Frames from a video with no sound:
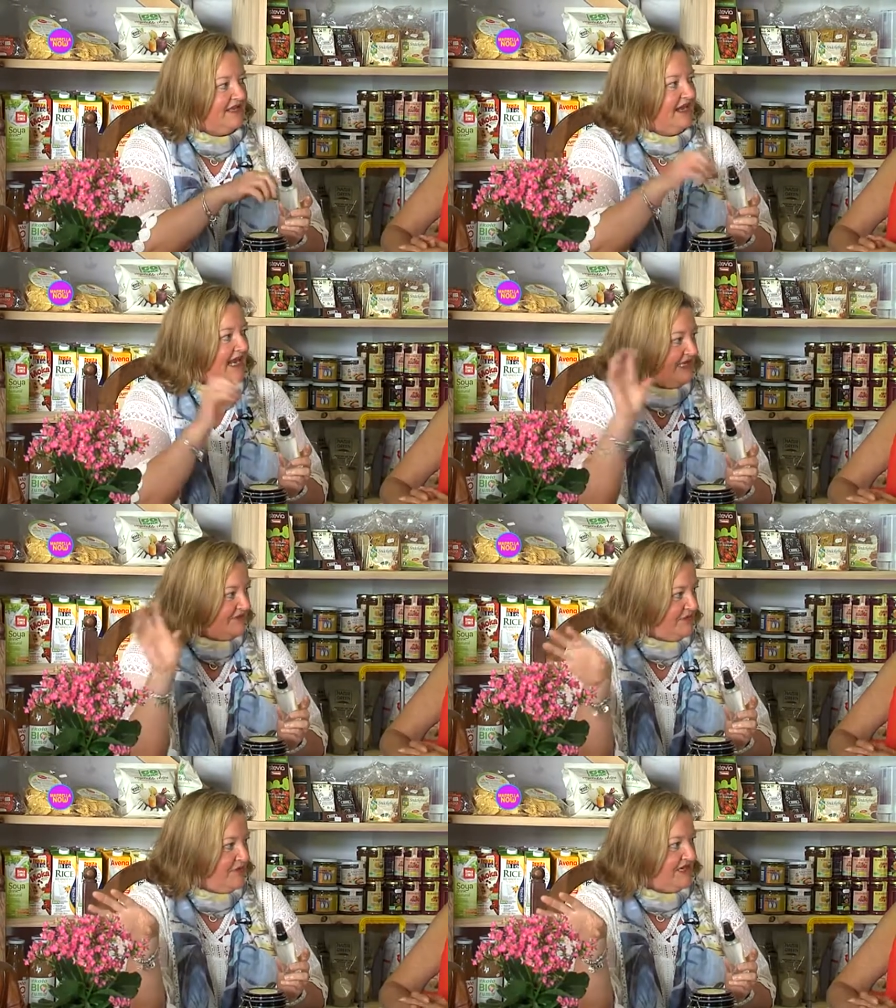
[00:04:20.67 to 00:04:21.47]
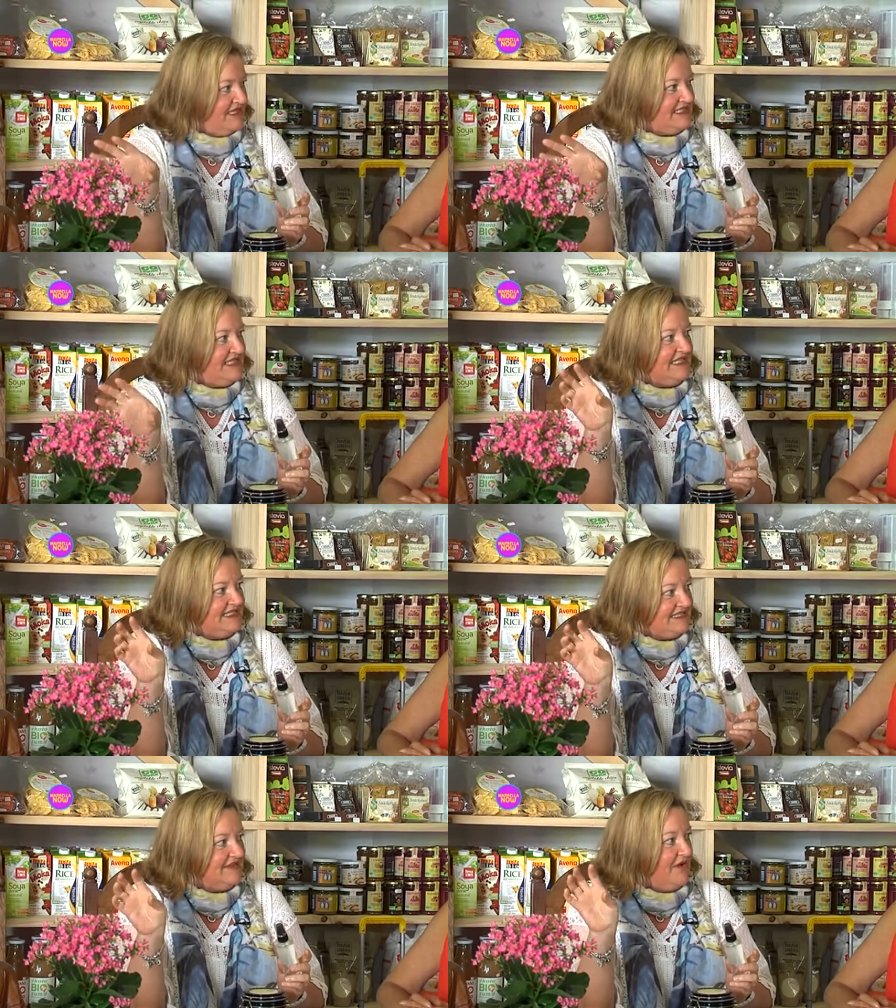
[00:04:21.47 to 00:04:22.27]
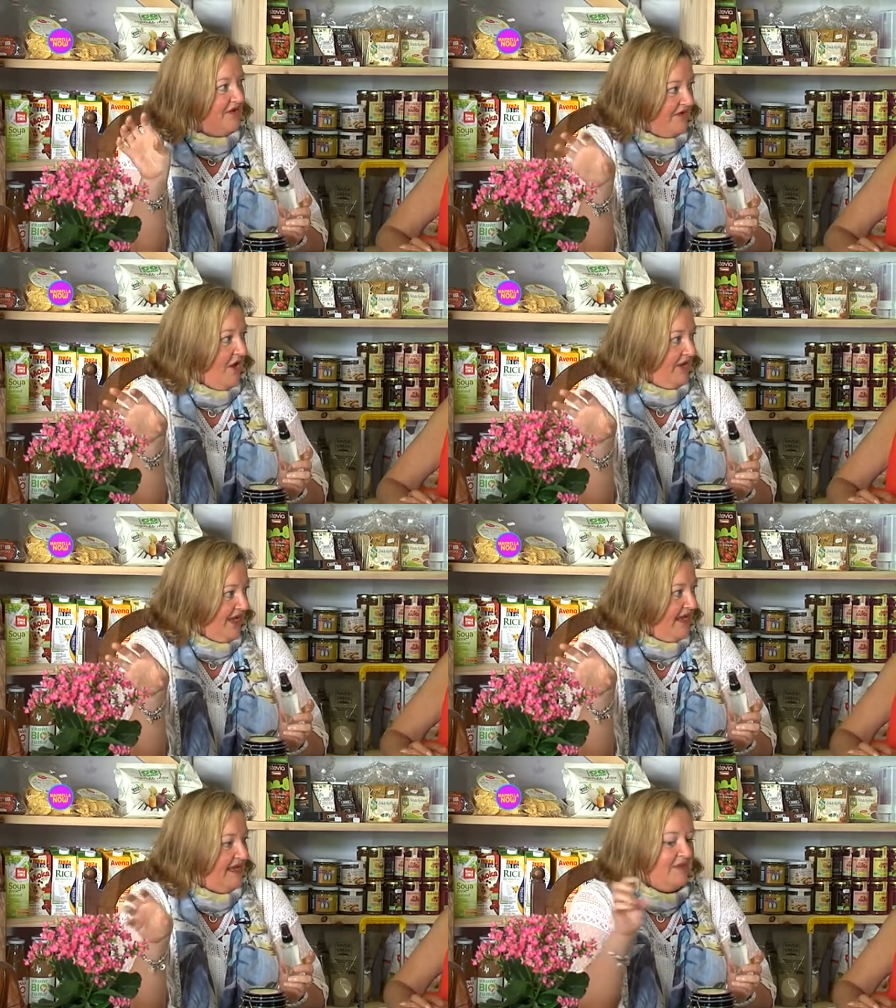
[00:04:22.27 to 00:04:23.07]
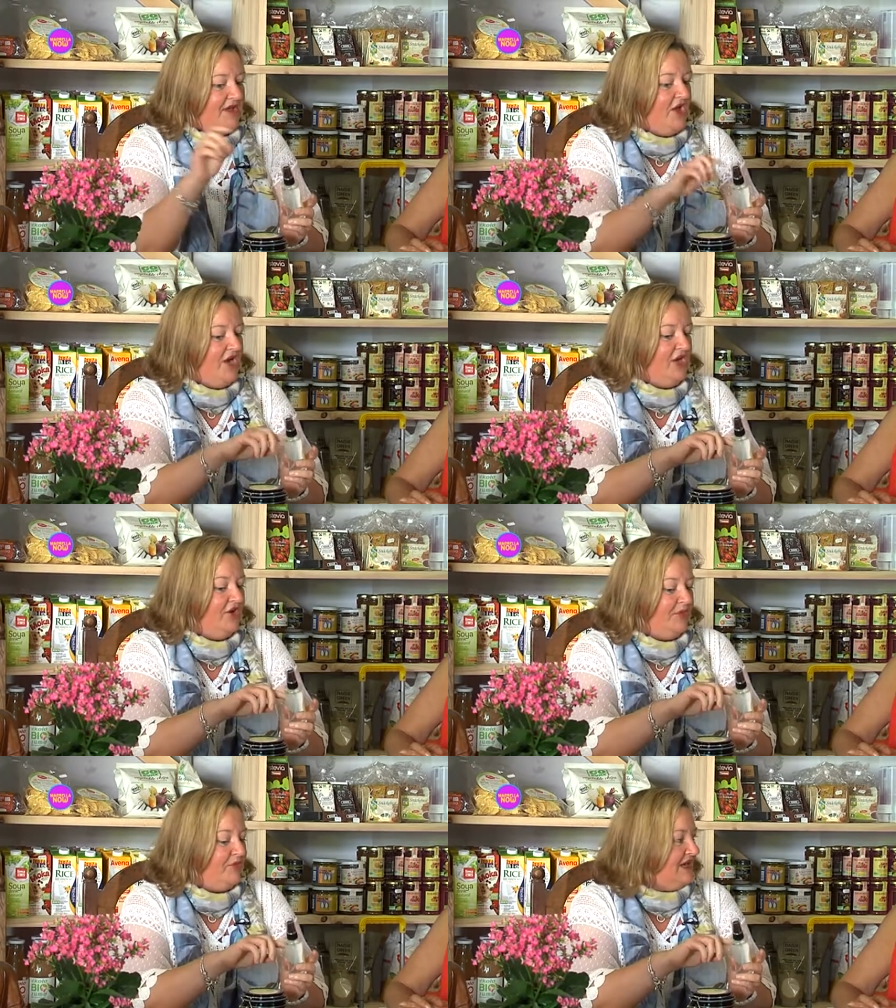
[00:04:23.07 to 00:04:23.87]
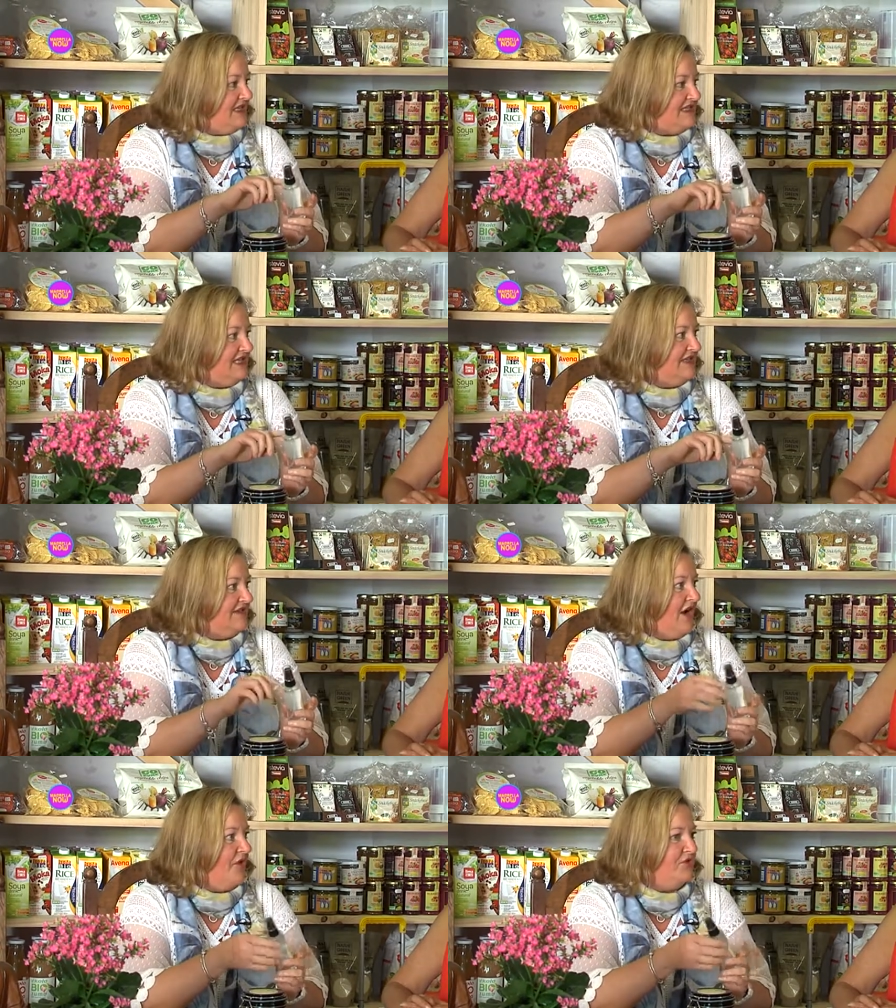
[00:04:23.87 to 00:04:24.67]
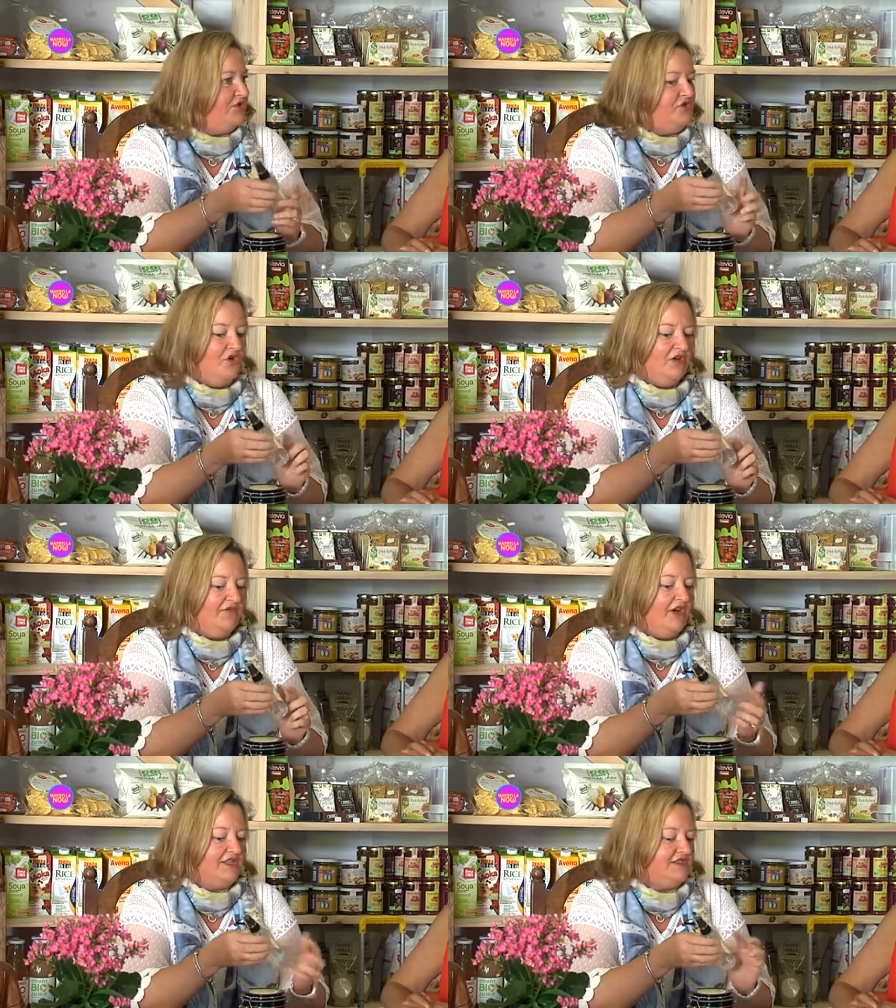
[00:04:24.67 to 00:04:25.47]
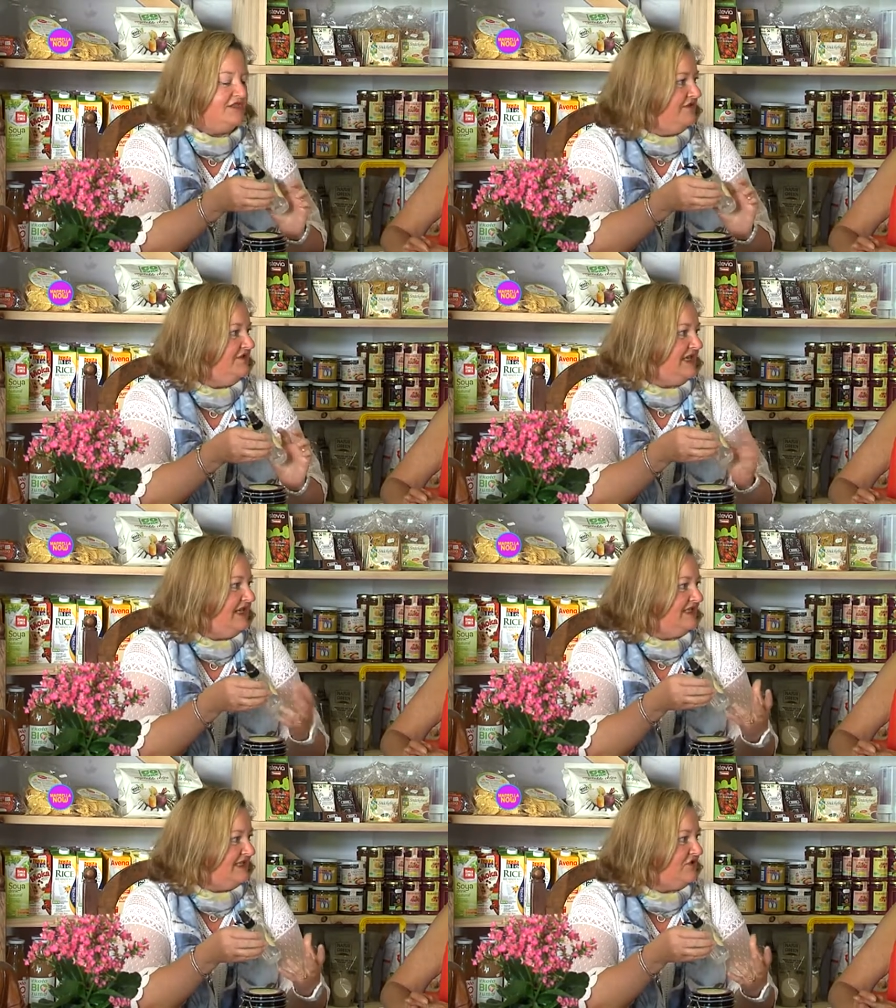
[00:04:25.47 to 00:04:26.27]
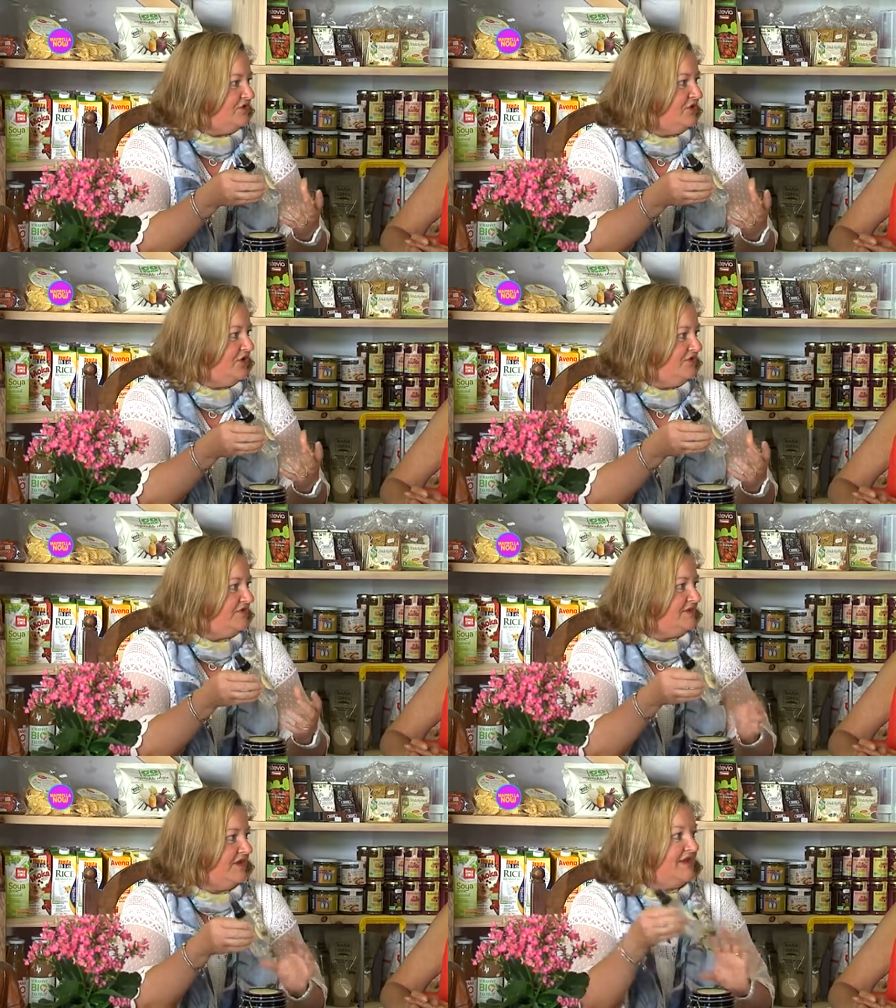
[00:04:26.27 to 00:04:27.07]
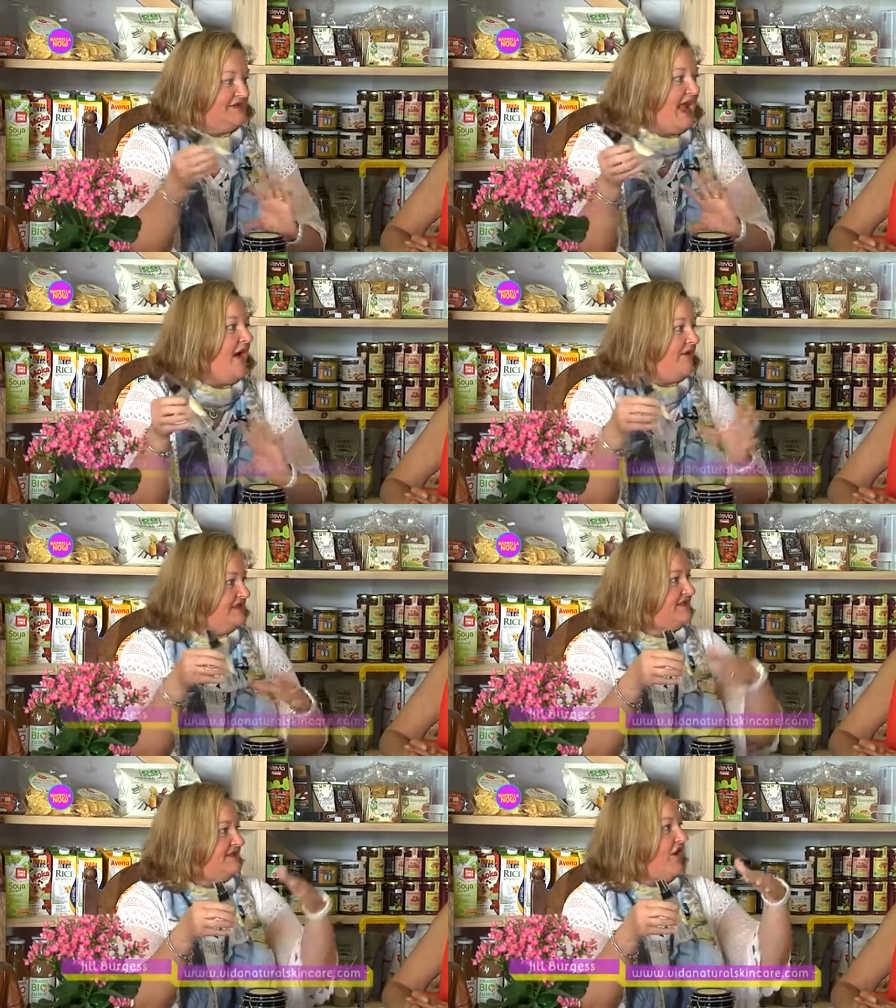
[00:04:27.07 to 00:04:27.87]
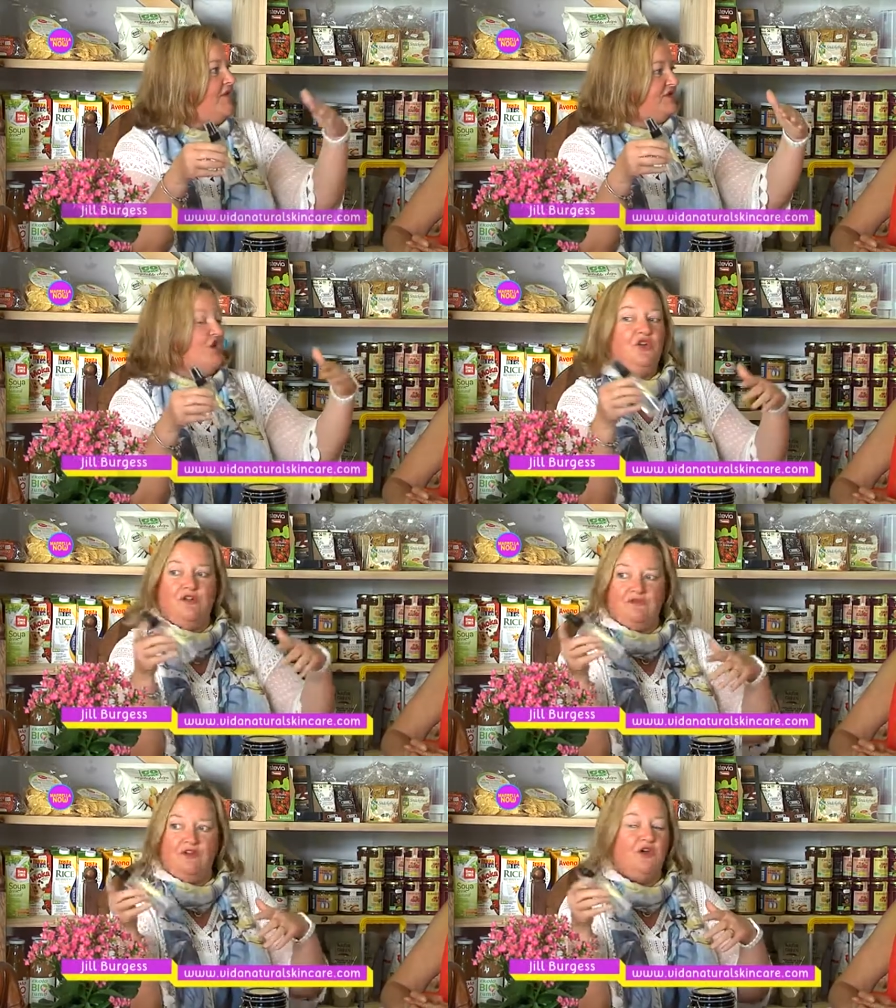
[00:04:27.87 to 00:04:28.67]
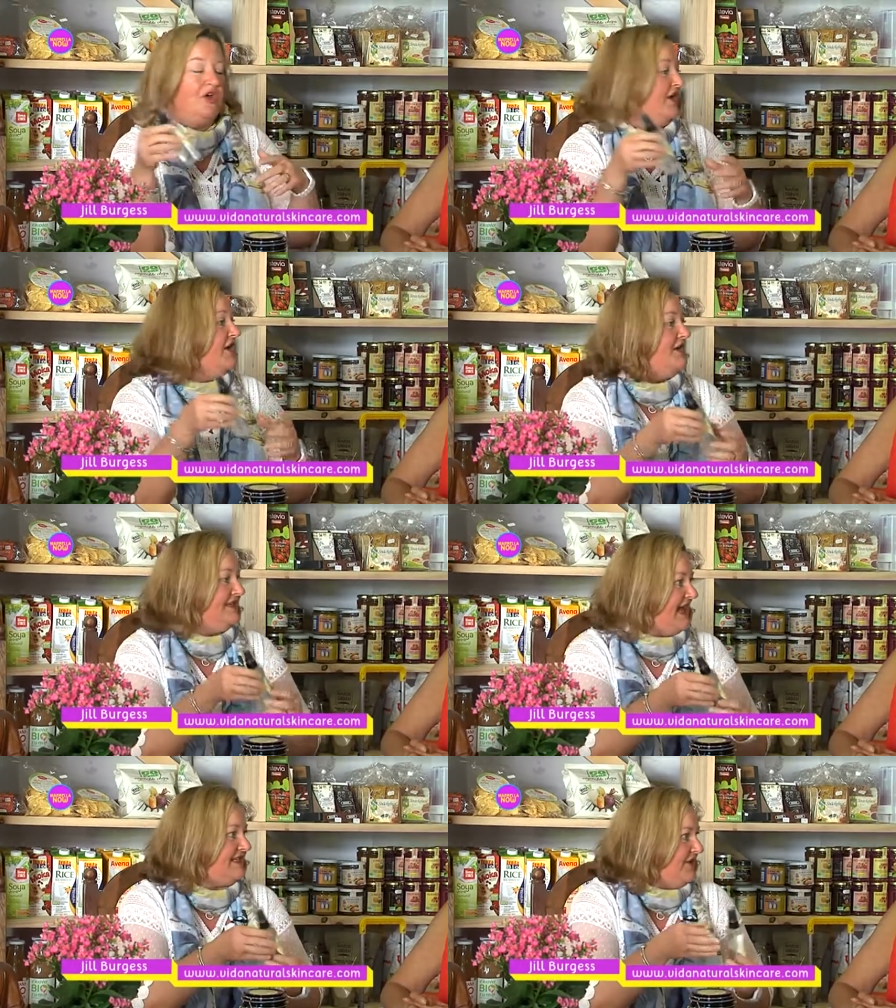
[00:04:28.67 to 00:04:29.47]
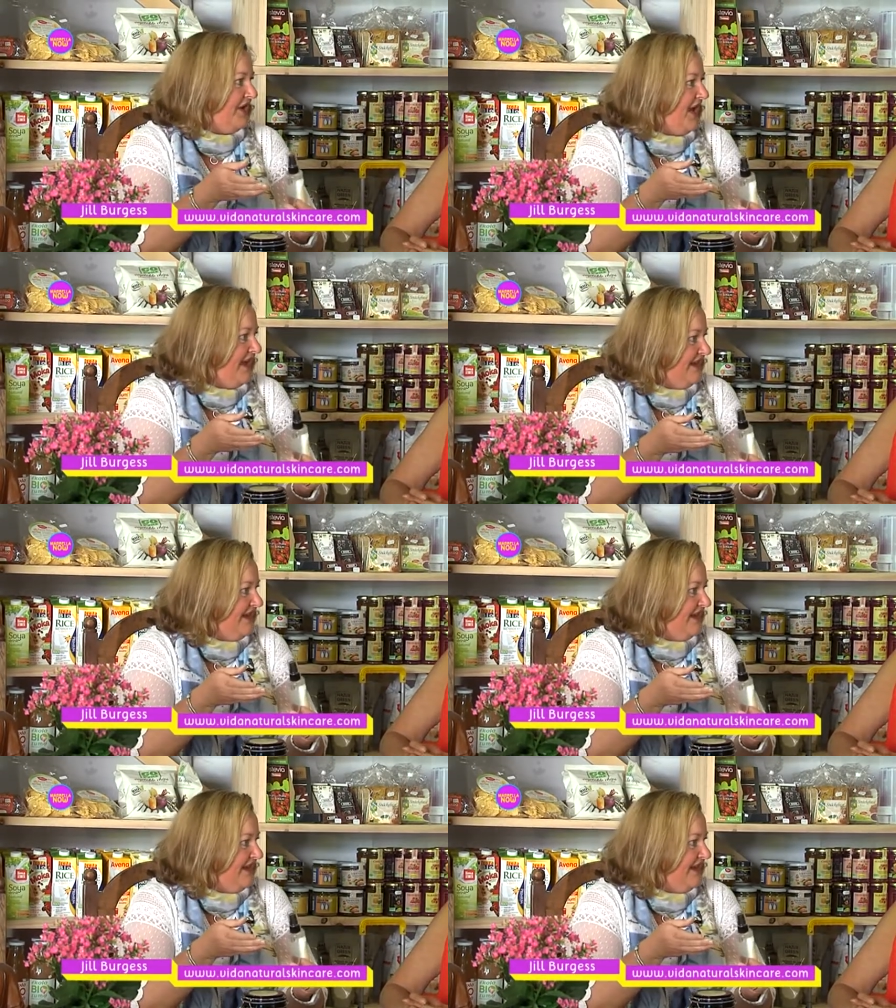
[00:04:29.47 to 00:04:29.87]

Later in pregnancy, it's okay, but early on in pregnancy, I would not advise to use any essential oils. But now, as time's gone on for her, that's okay.